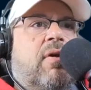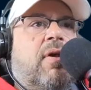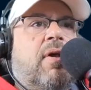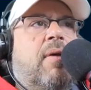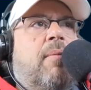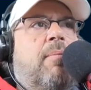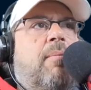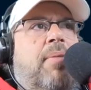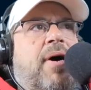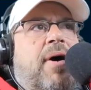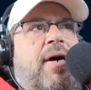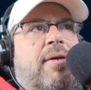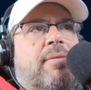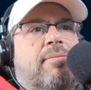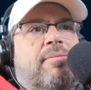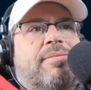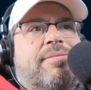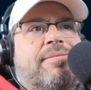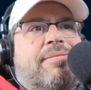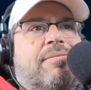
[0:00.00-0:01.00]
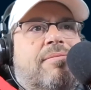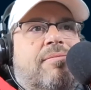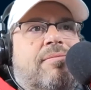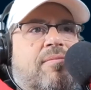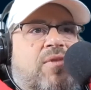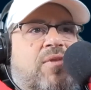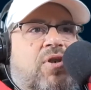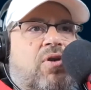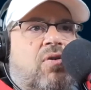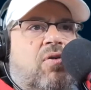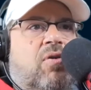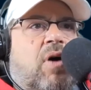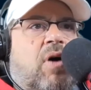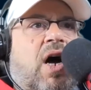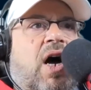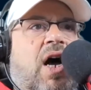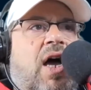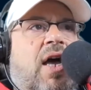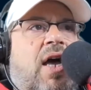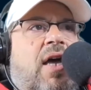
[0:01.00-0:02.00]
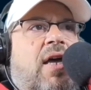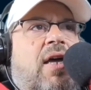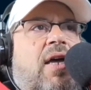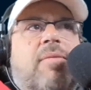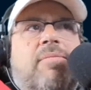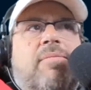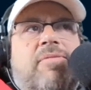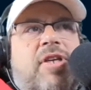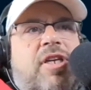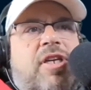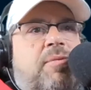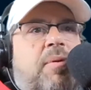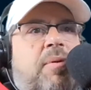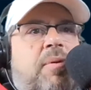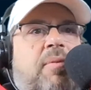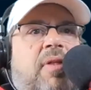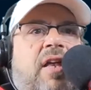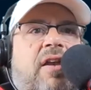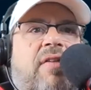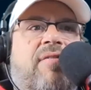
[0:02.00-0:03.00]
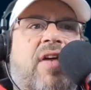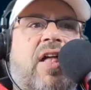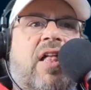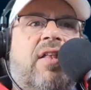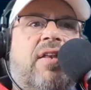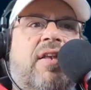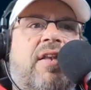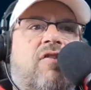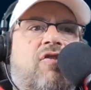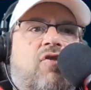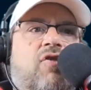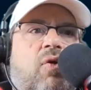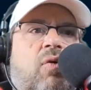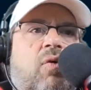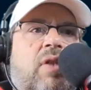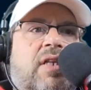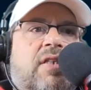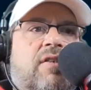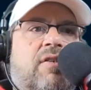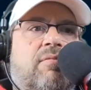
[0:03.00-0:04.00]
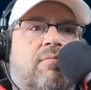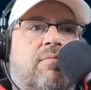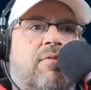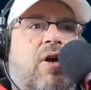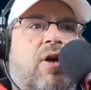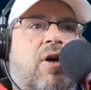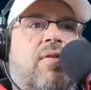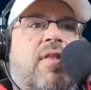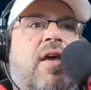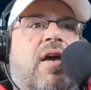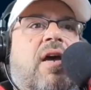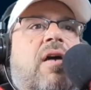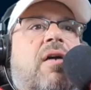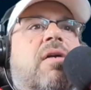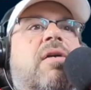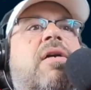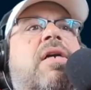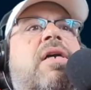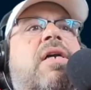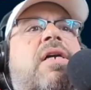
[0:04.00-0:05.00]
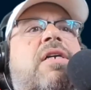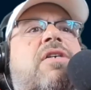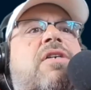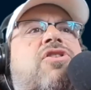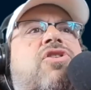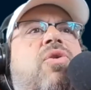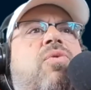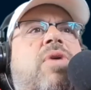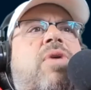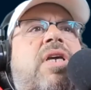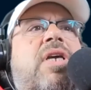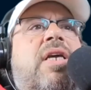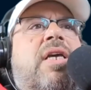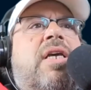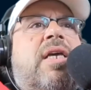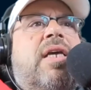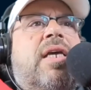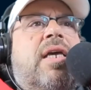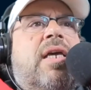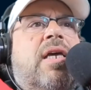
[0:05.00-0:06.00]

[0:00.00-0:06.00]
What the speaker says: But, I teach people how to validate. So let's start there. So we,